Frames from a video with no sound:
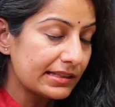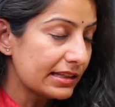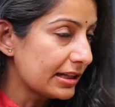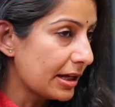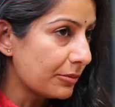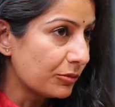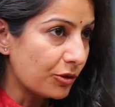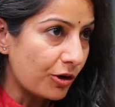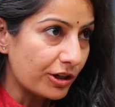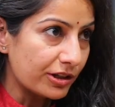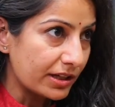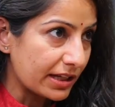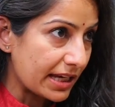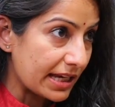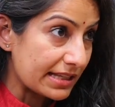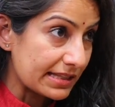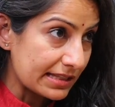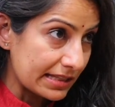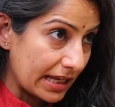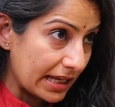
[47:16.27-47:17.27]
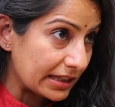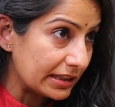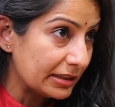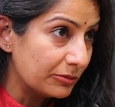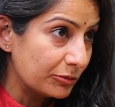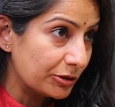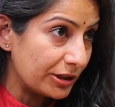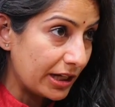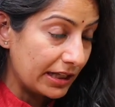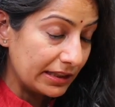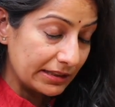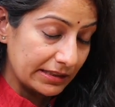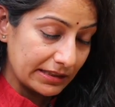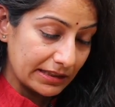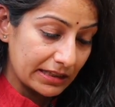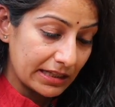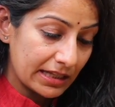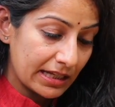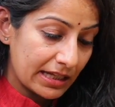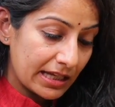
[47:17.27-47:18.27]
and I'm not against any
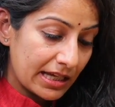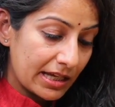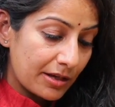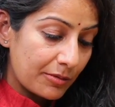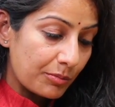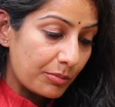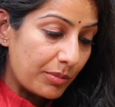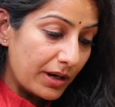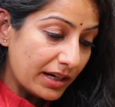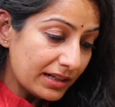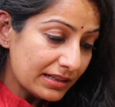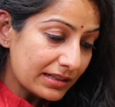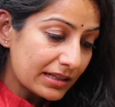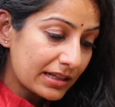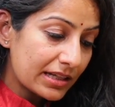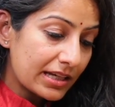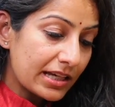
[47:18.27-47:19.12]
modality. But